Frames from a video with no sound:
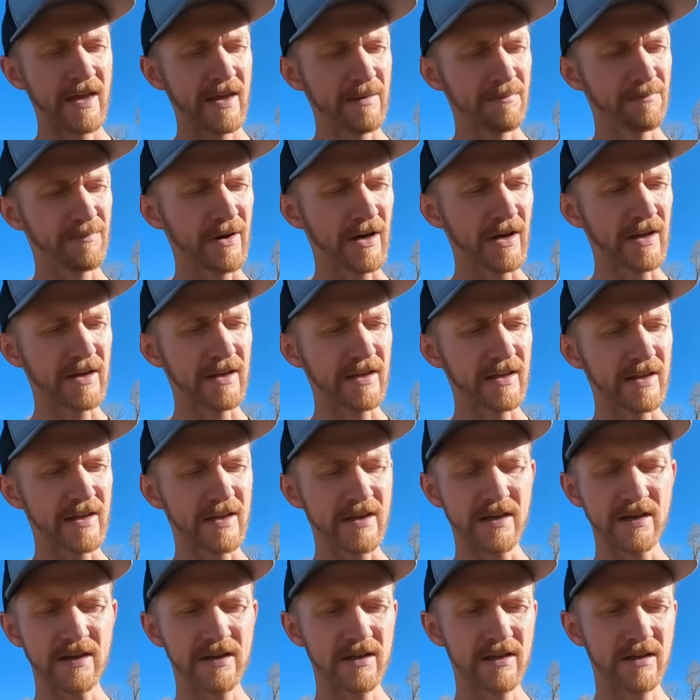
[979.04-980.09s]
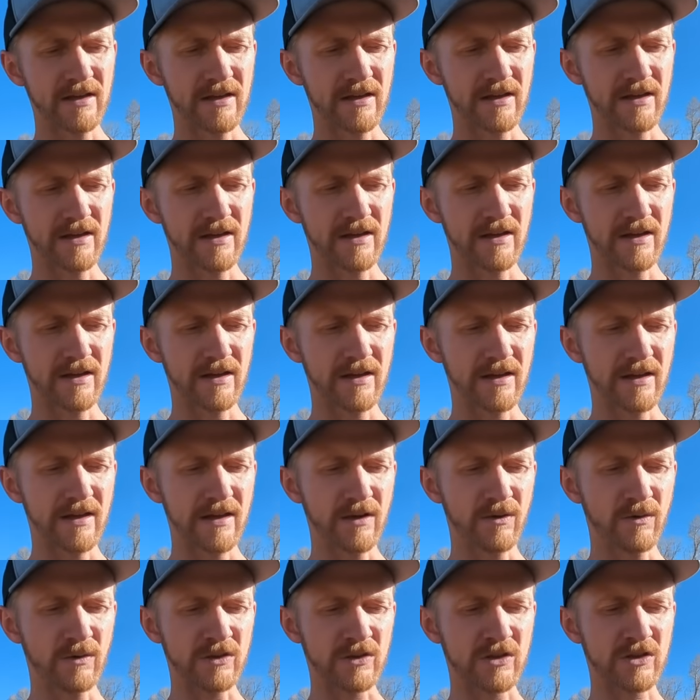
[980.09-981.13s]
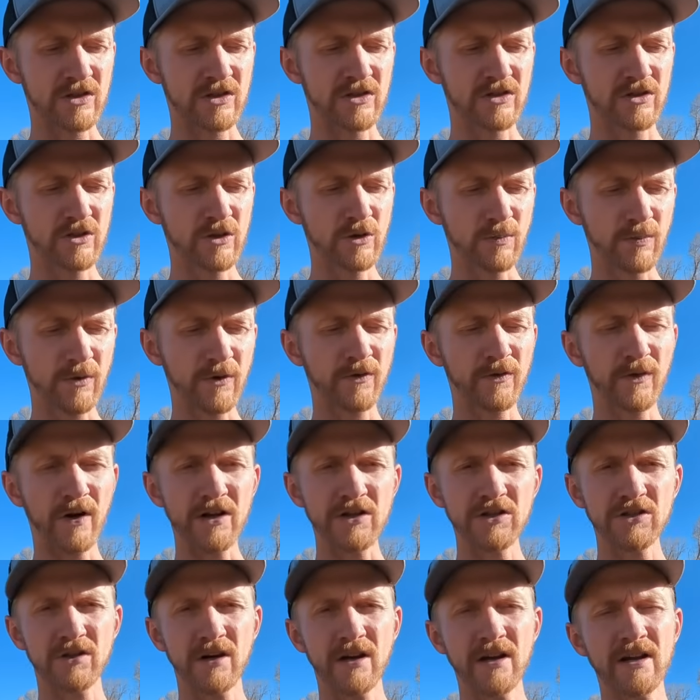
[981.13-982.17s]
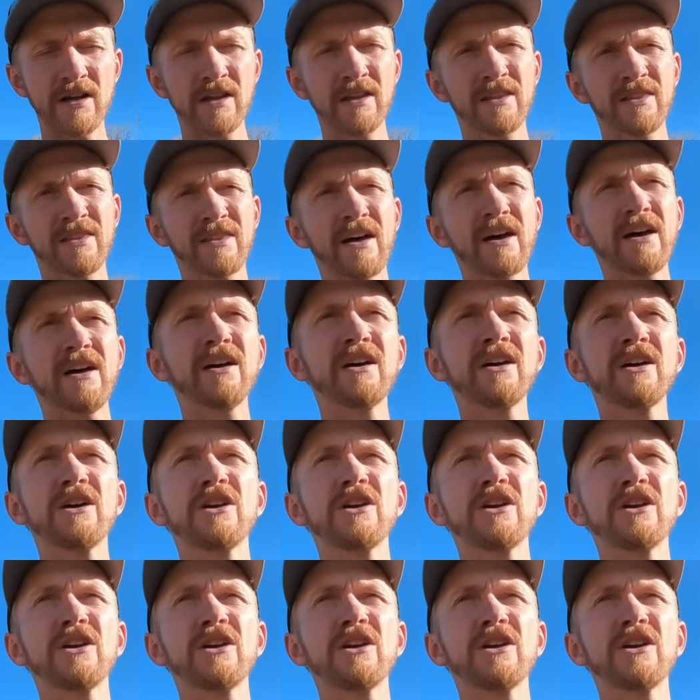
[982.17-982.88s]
But it was super frustrating that